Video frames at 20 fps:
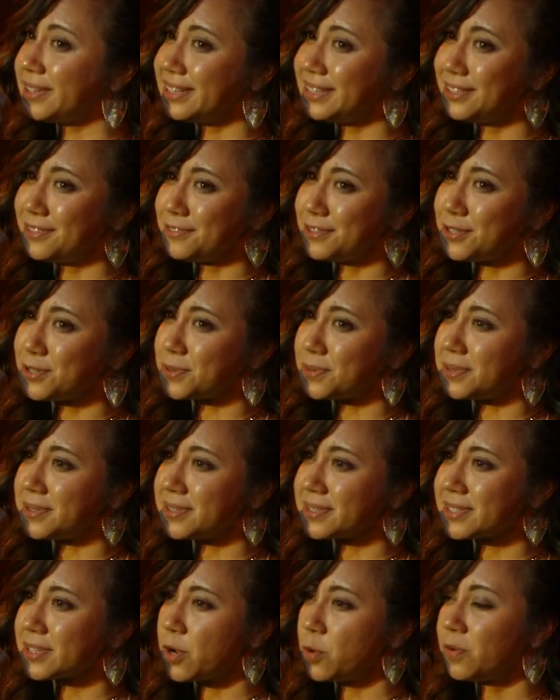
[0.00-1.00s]

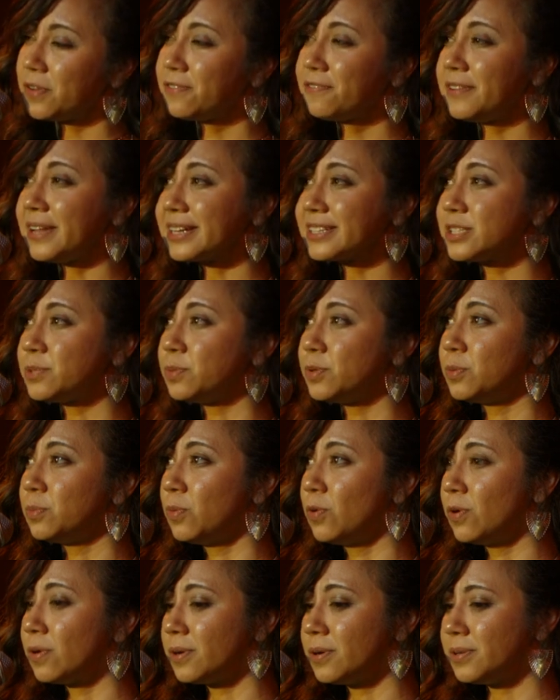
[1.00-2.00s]
individuals with flexible
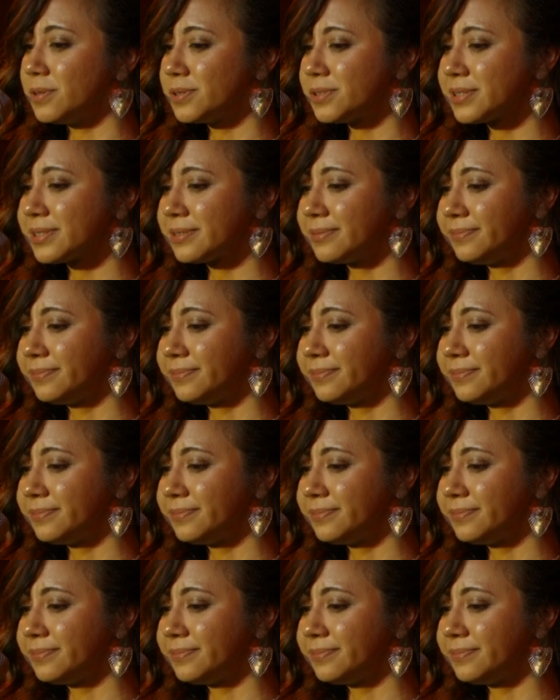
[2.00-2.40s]
morals.